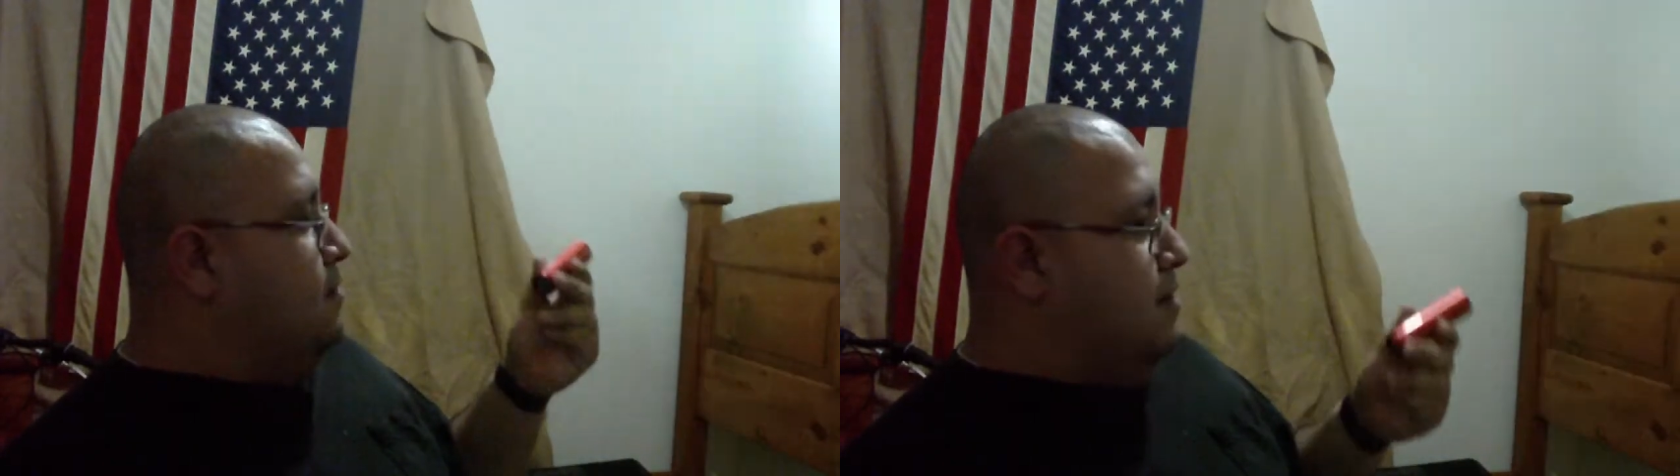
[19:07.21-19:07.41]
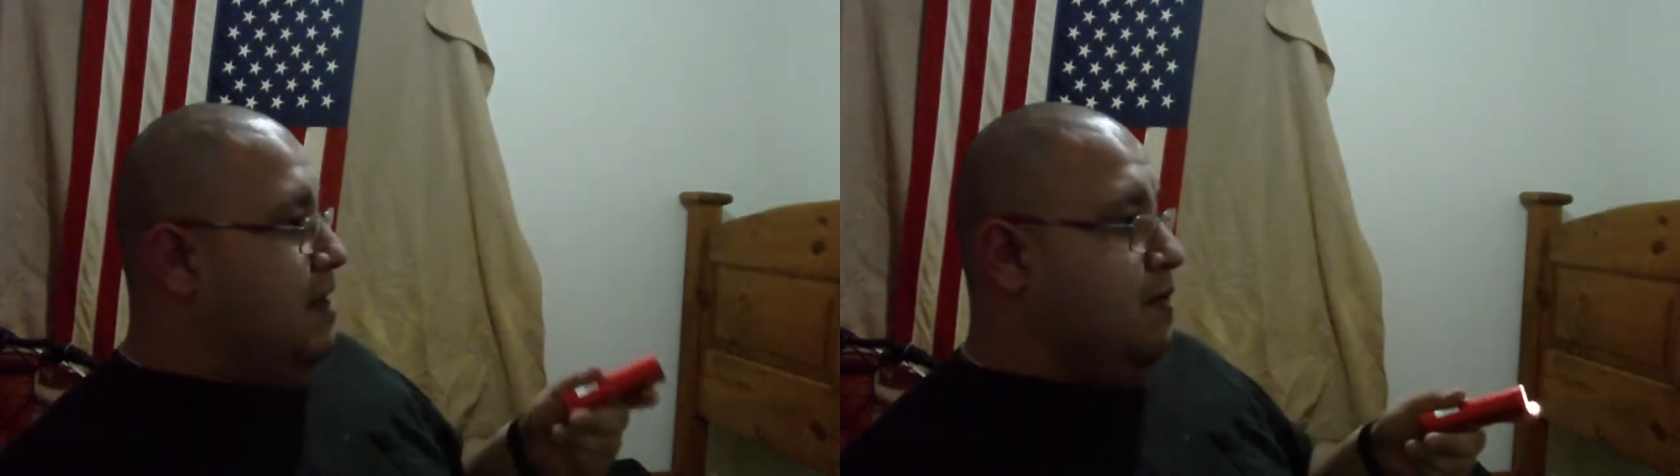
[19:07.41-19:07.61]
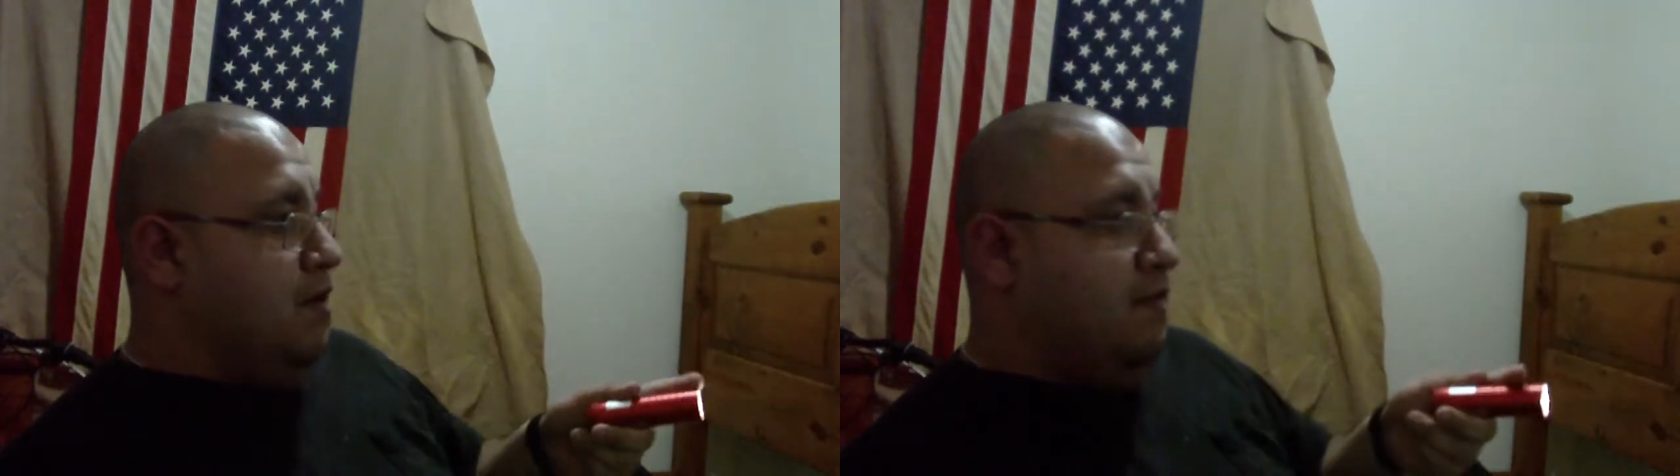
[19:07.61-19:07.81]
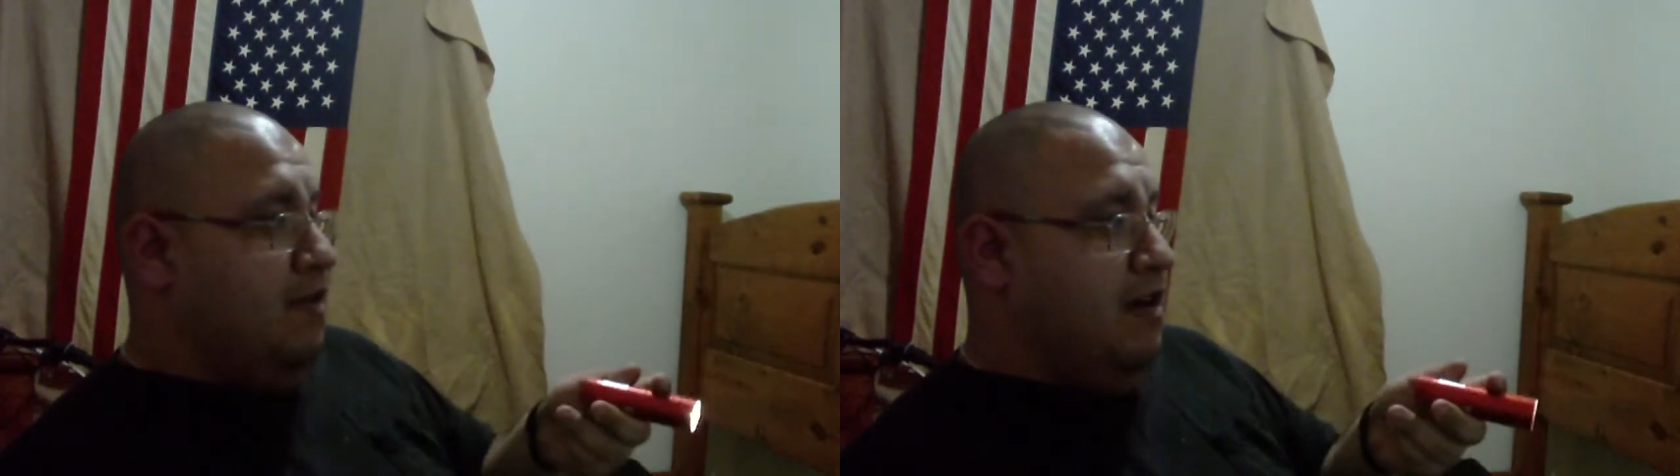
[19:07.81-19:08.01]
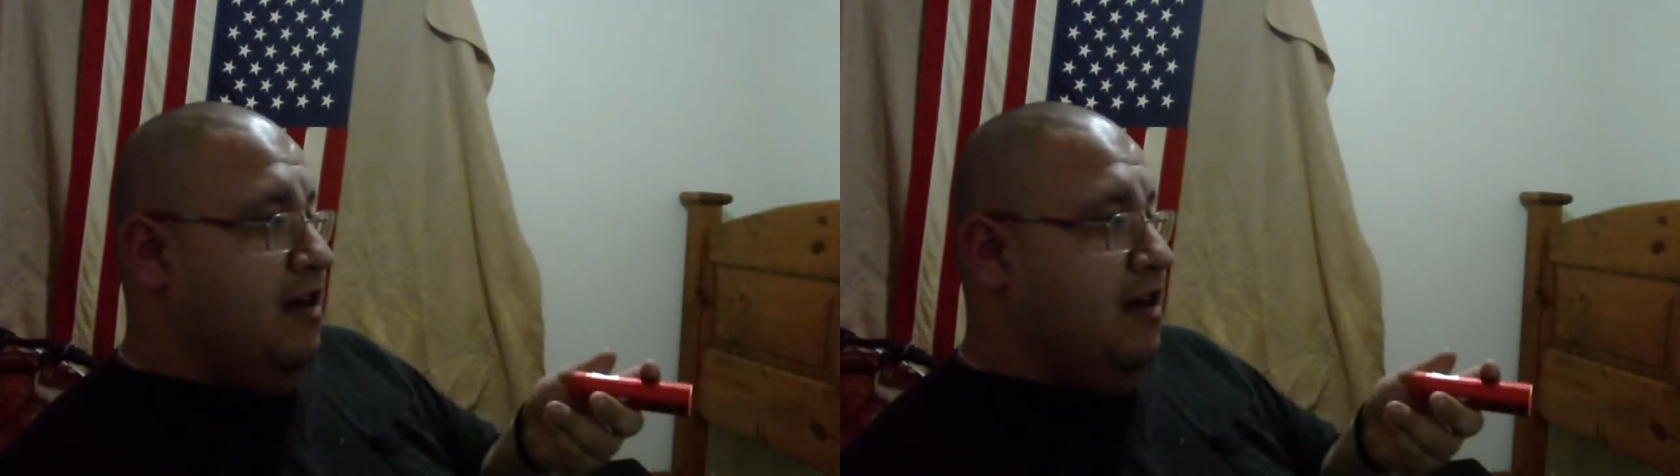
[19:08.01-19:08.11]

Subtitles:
It works very